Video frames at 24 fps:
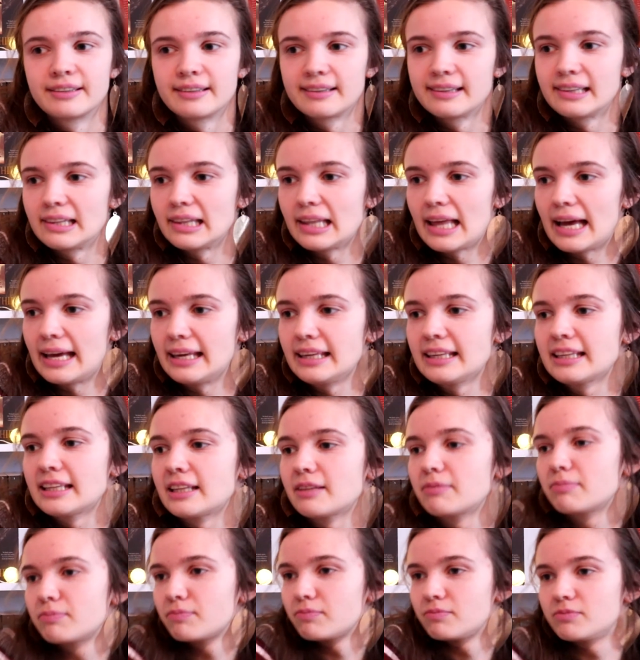
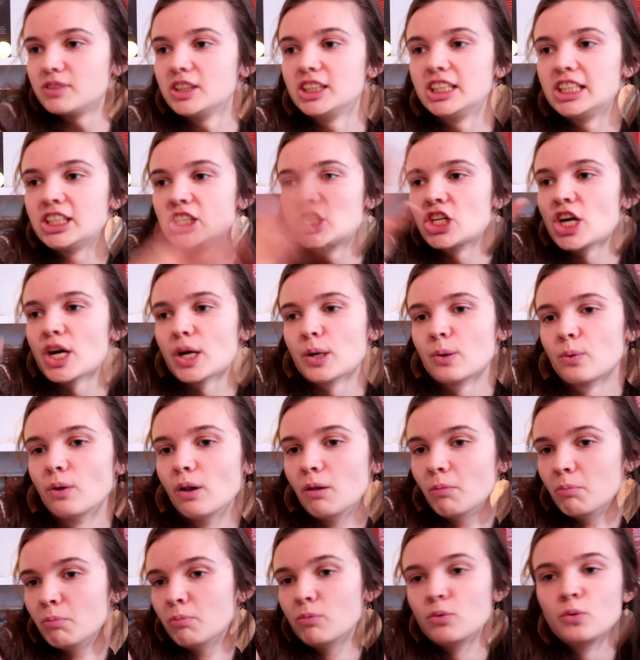like the
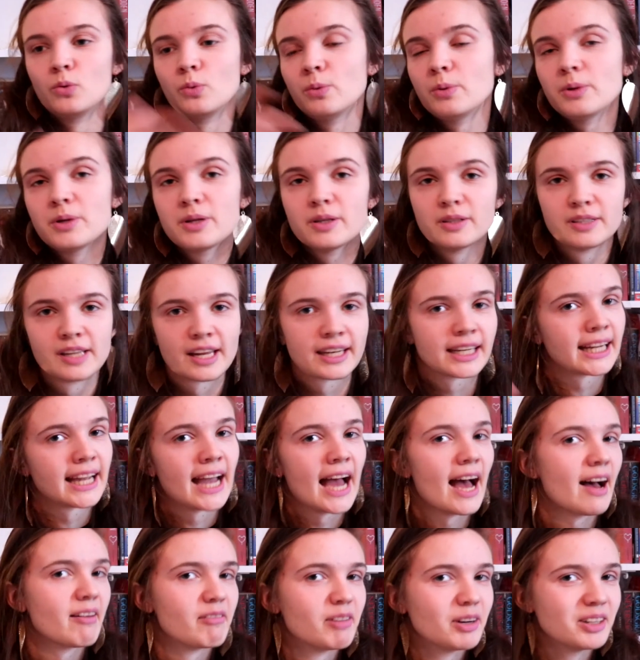general mood that I
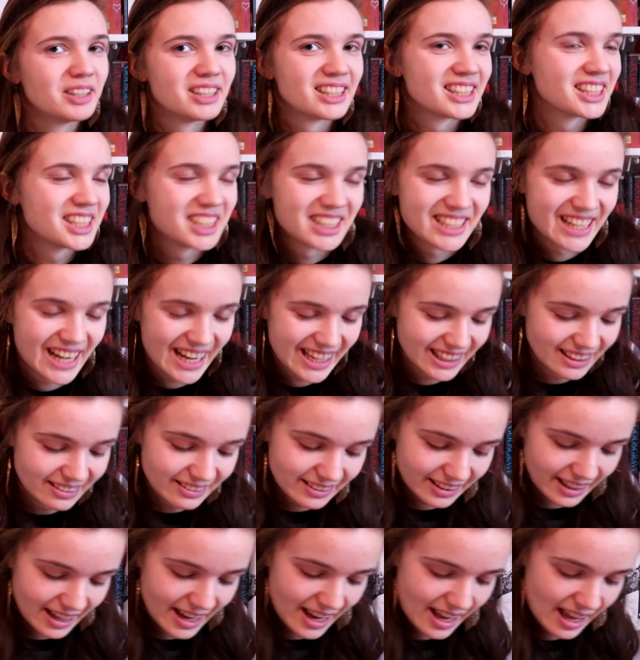have on this
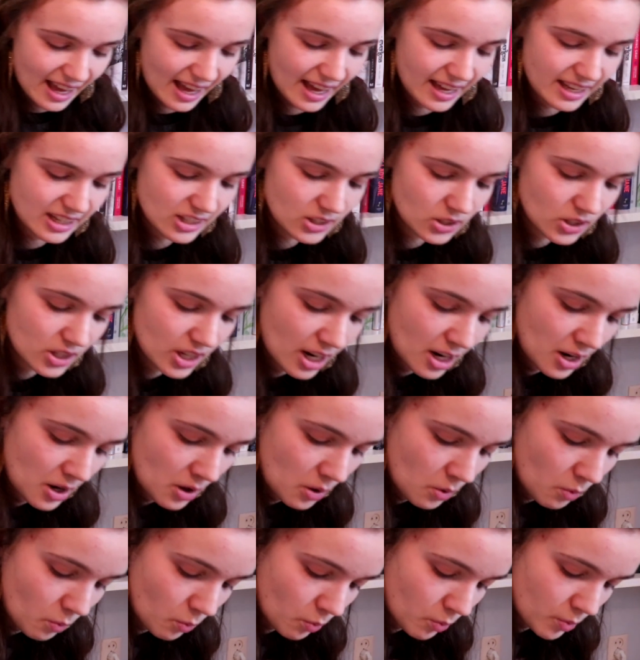channel. And
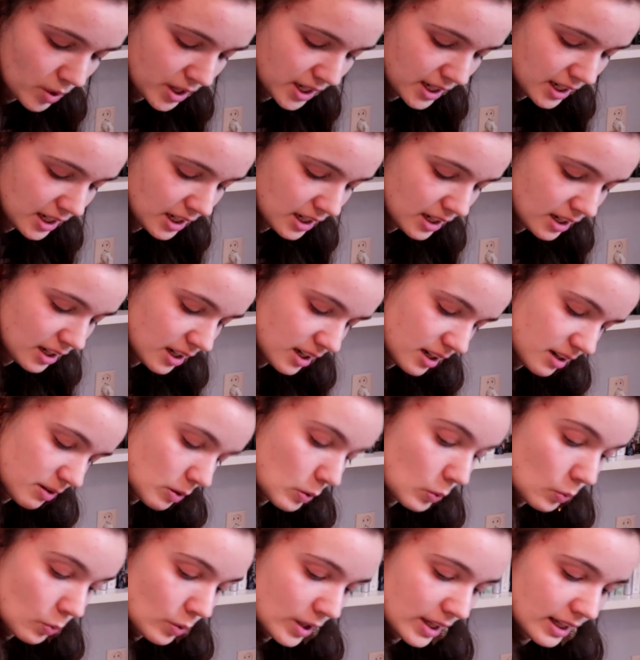we
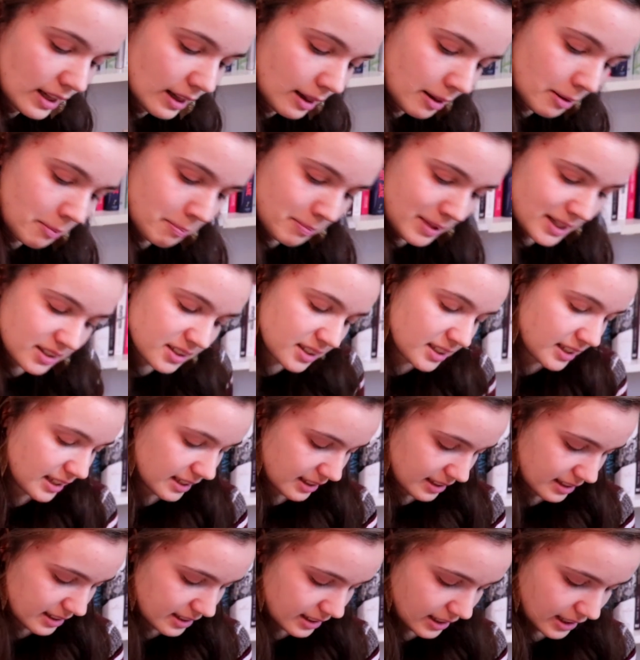will meet
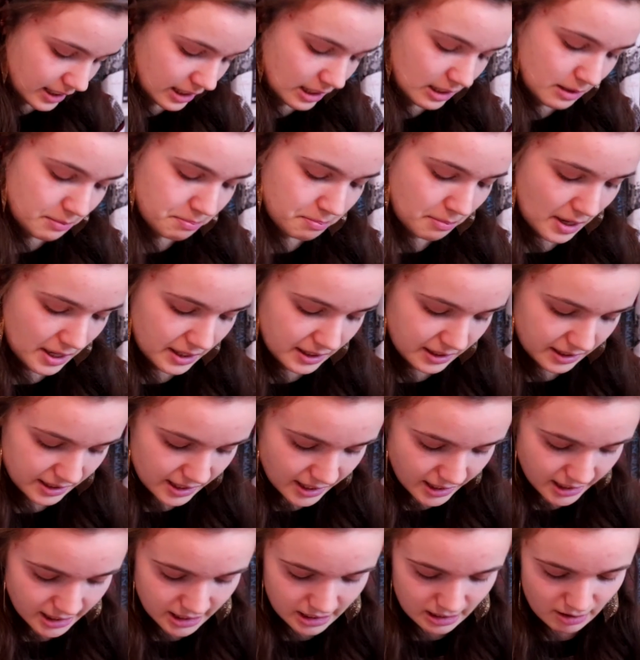again in my
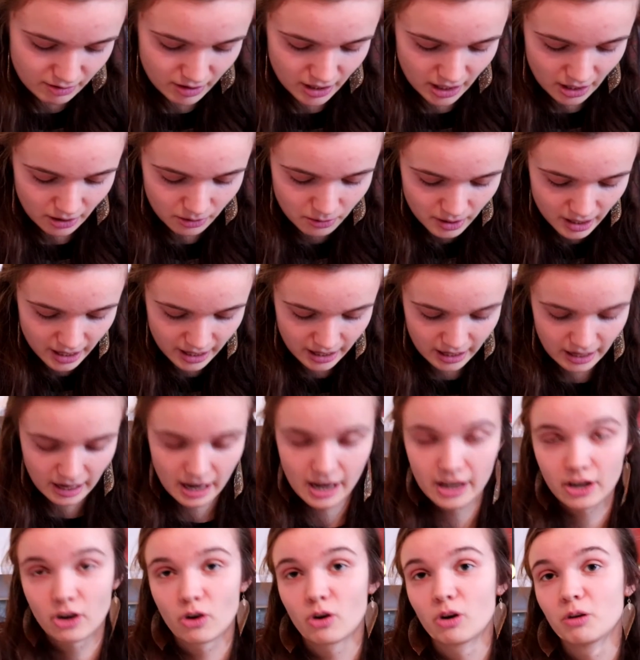next video.
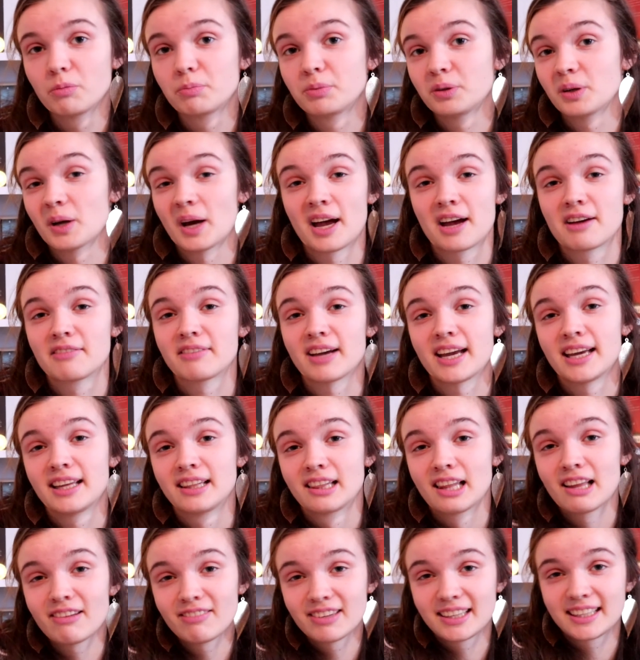I hope you have a
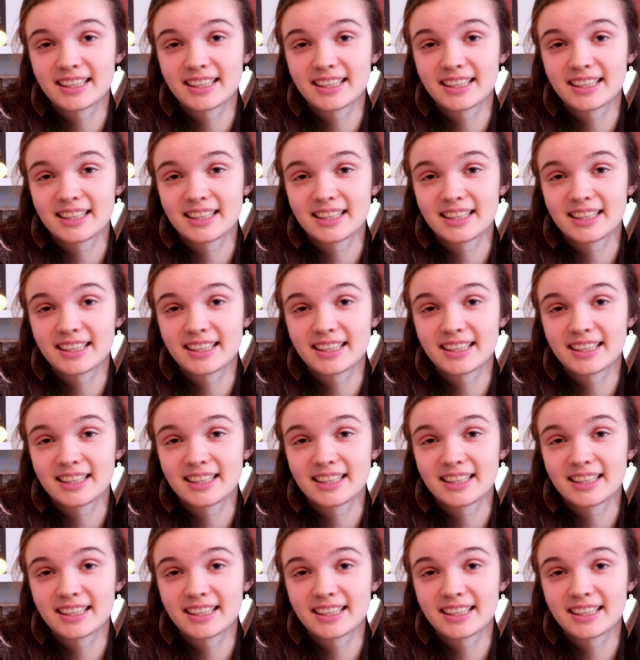lovely